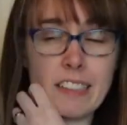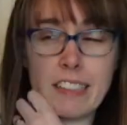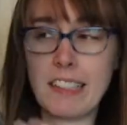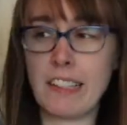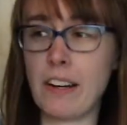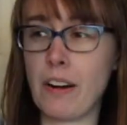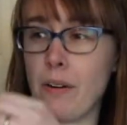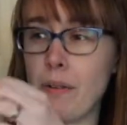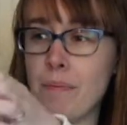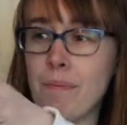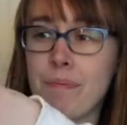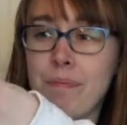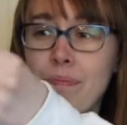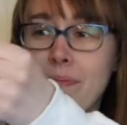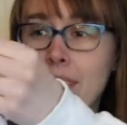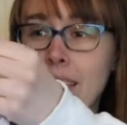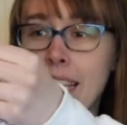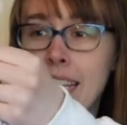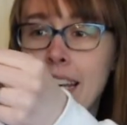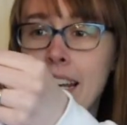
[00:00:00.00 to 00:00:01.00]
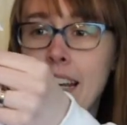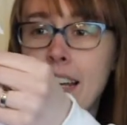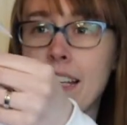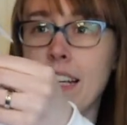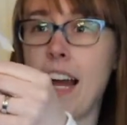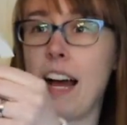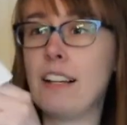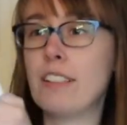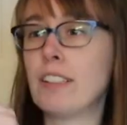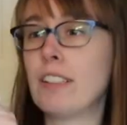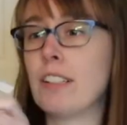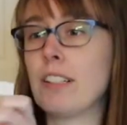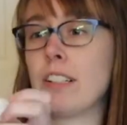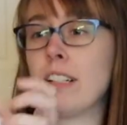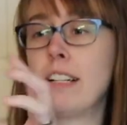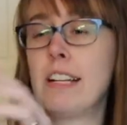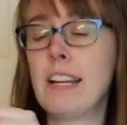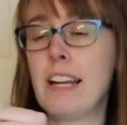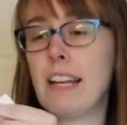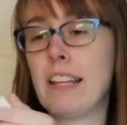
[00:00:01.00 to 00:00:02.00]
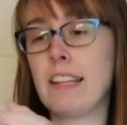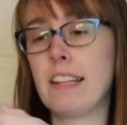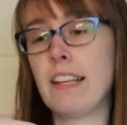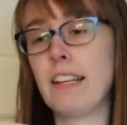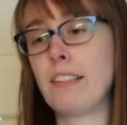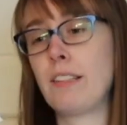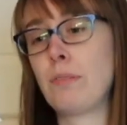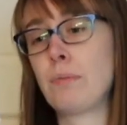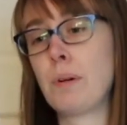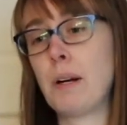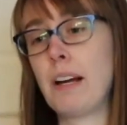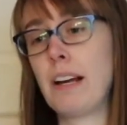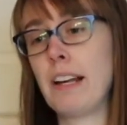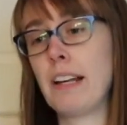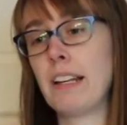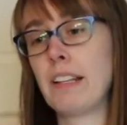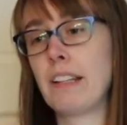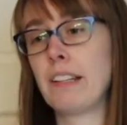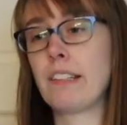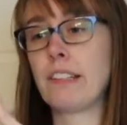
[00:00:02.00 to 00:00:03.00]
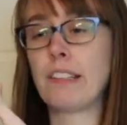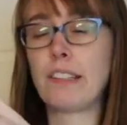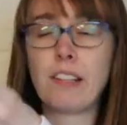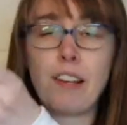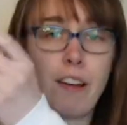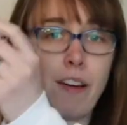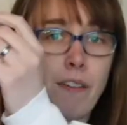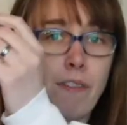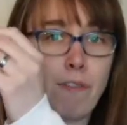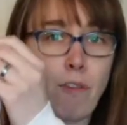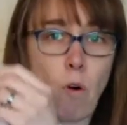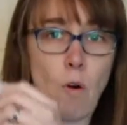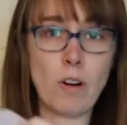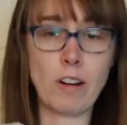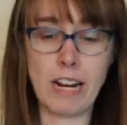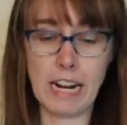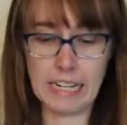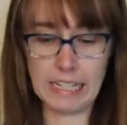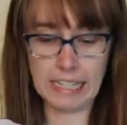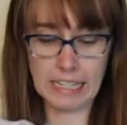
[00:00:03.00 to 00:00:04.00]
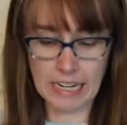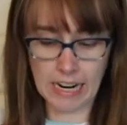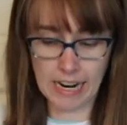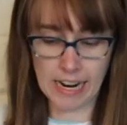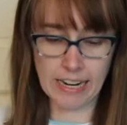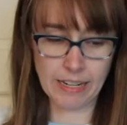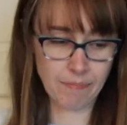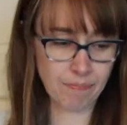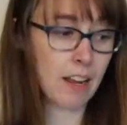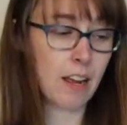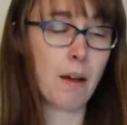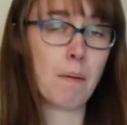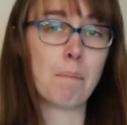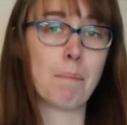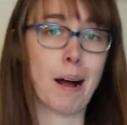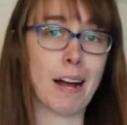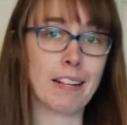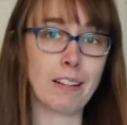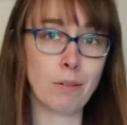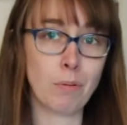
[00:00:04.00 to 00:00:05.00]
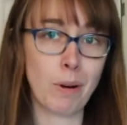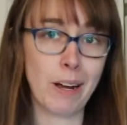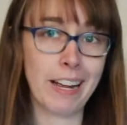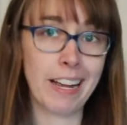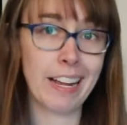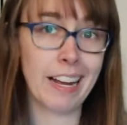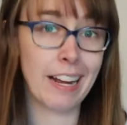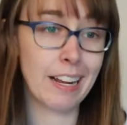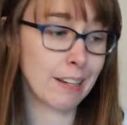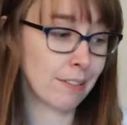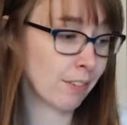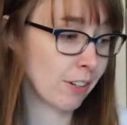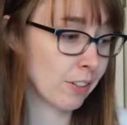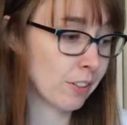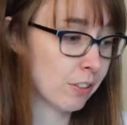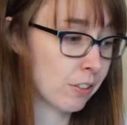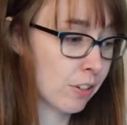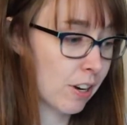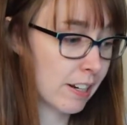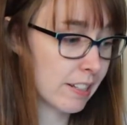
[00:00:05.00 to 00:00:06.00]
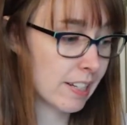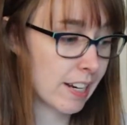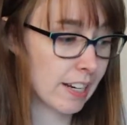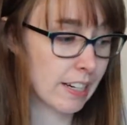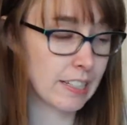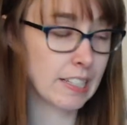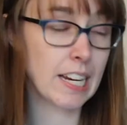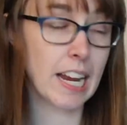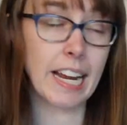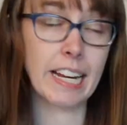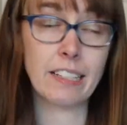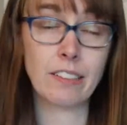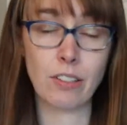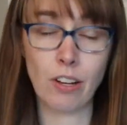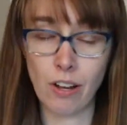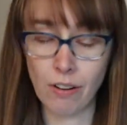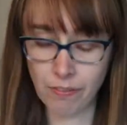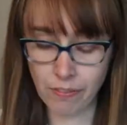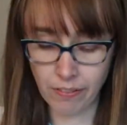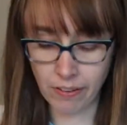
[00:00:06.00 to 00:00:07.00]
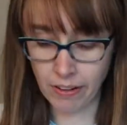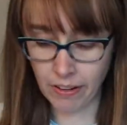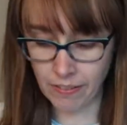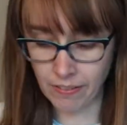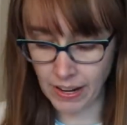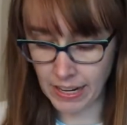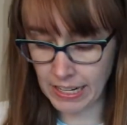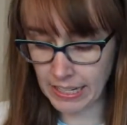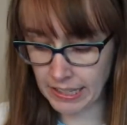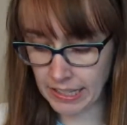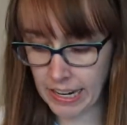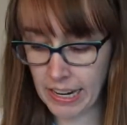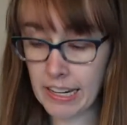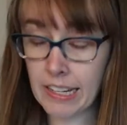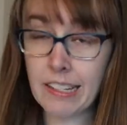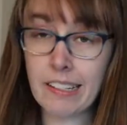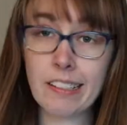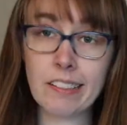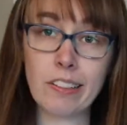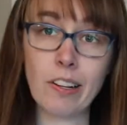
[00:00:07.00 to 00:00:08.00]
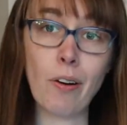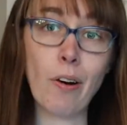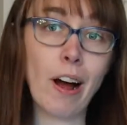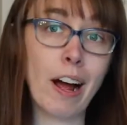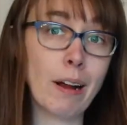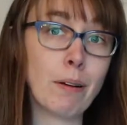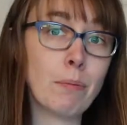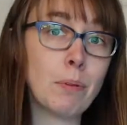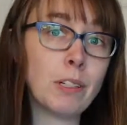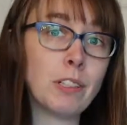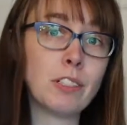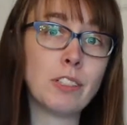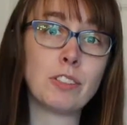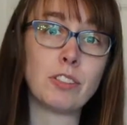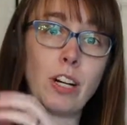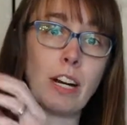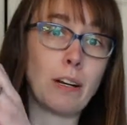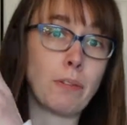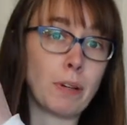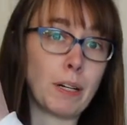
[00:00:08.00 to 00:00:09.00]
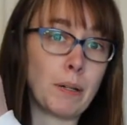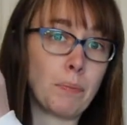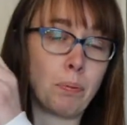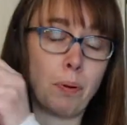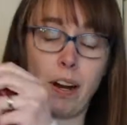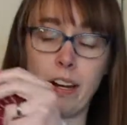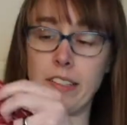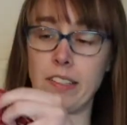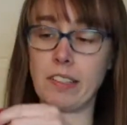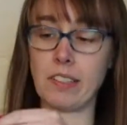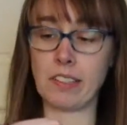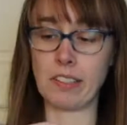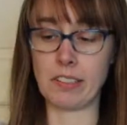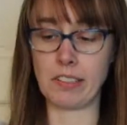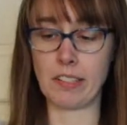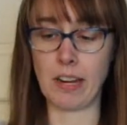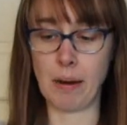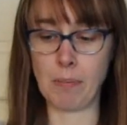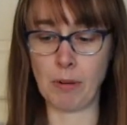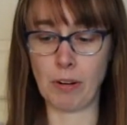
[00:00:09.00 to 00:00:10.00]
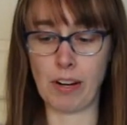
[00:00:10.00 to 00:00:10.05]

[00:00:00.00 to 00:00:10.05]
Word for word: you know, color. This was $4.99. By the way, I have also not taken tags off of anything, so I will try to read prices this time